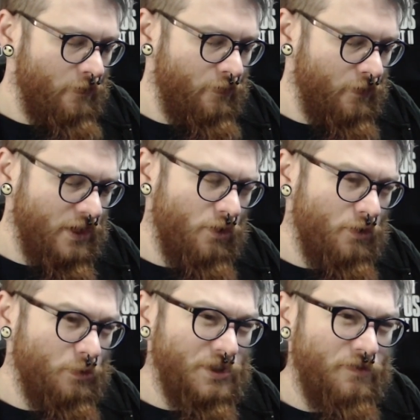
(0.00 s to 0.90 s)
you know, there
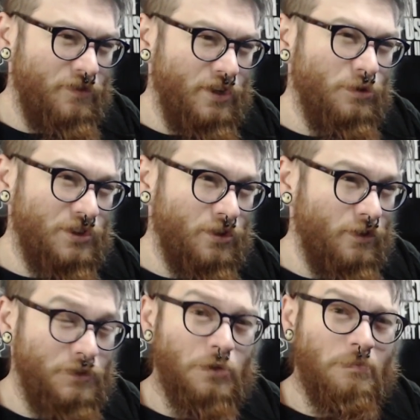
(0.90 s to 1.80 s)
was a few sort
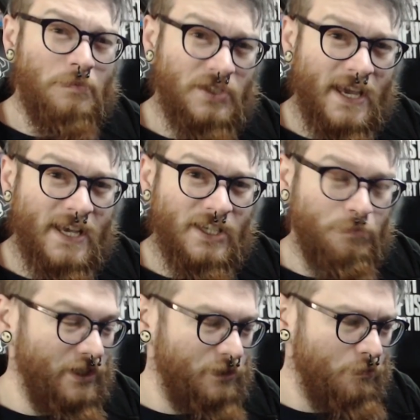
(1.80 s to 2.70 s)
of jump scares,
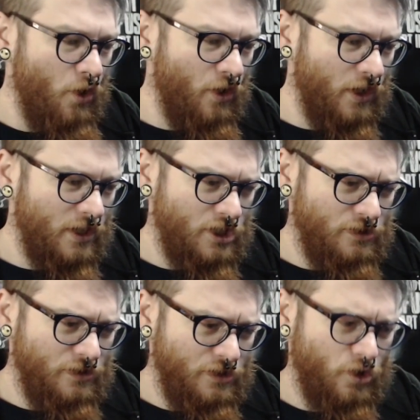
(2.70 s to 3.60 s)
but it's more
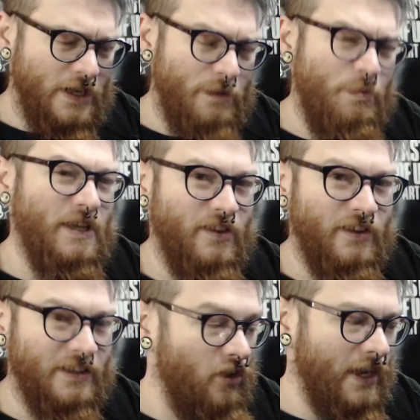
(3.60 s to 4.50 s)
creepy
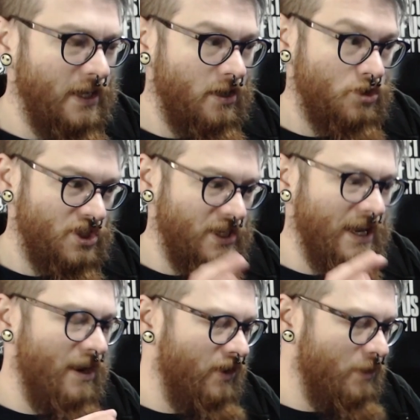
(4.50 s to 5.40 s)
than, like,
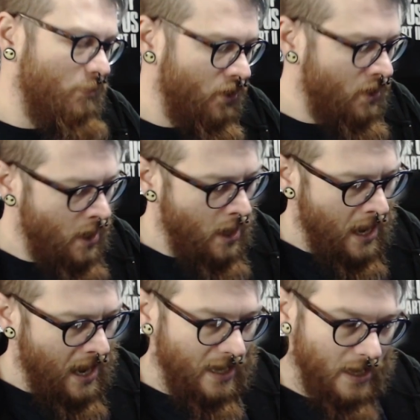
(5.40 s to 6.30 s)
scary. But
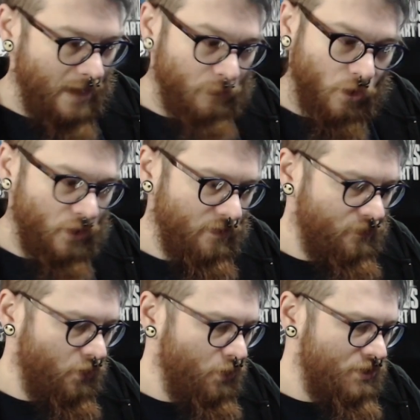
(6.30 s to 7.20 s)
I'm looking
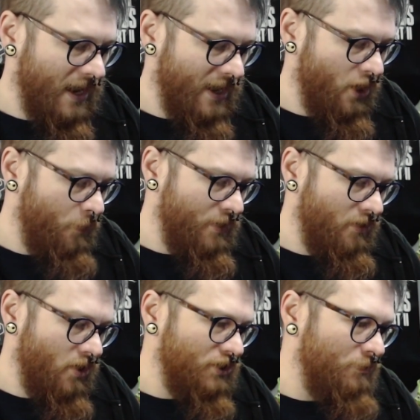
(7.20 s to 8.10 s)
forward to it. I hope there
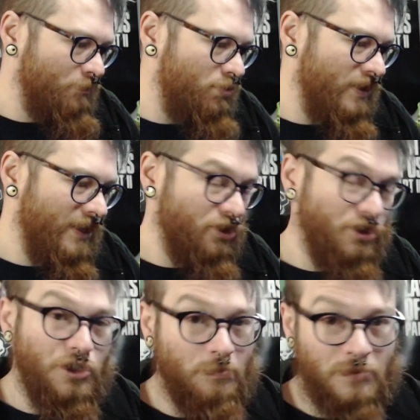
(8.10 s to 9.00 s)
are some pretty good
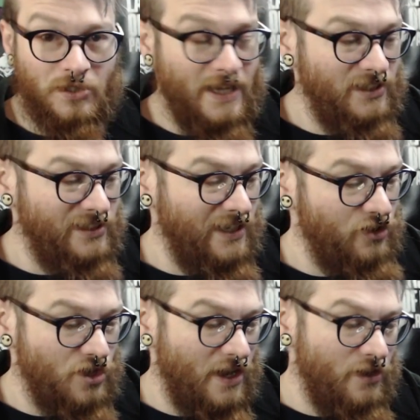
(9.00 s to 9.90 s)
jump scares. I
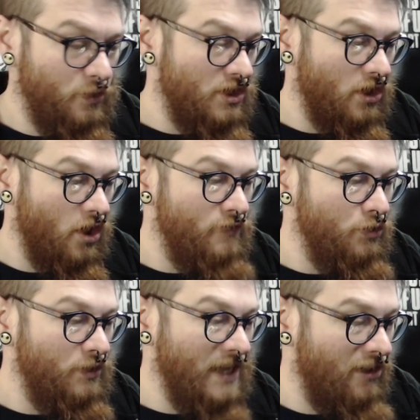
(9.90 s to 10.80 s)
know there's a lot of new
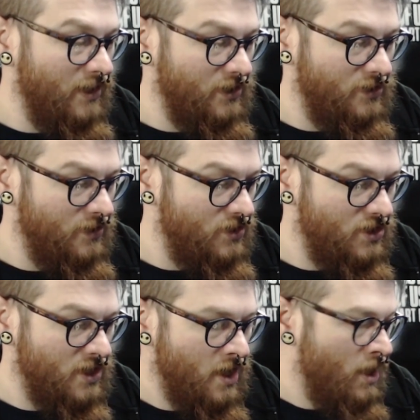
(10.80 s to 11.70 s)
characters.
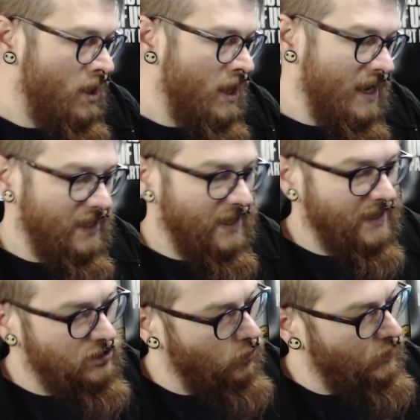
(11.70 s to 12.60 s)

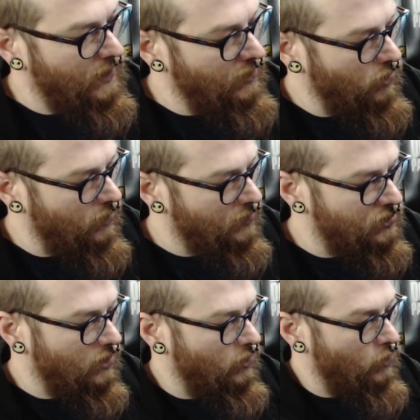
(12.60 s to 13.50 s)
It's looking good,
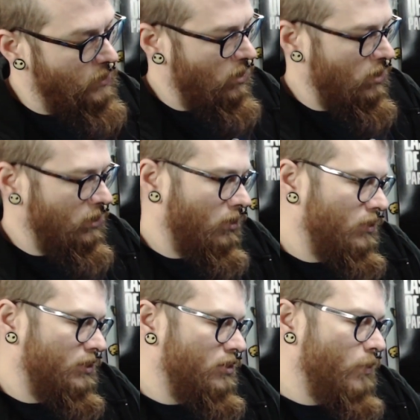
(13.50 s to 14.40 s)
so not a
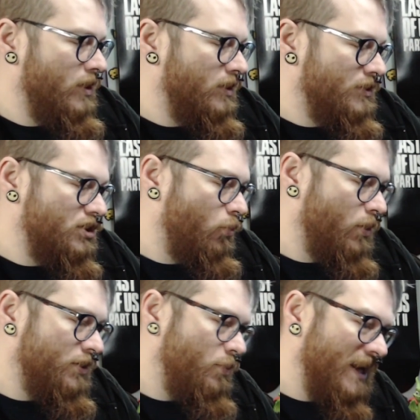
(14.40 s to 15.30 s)
lot going on. So what
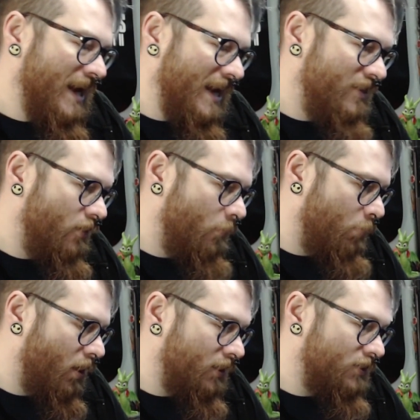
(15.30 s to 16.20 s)
do we get in the
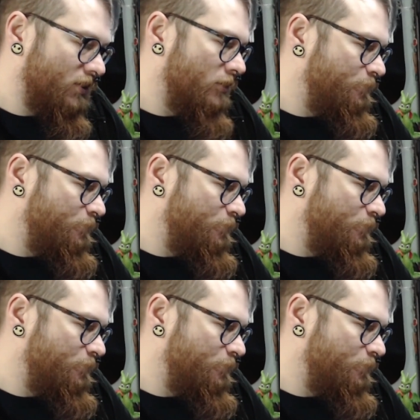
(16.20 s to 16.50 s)
box?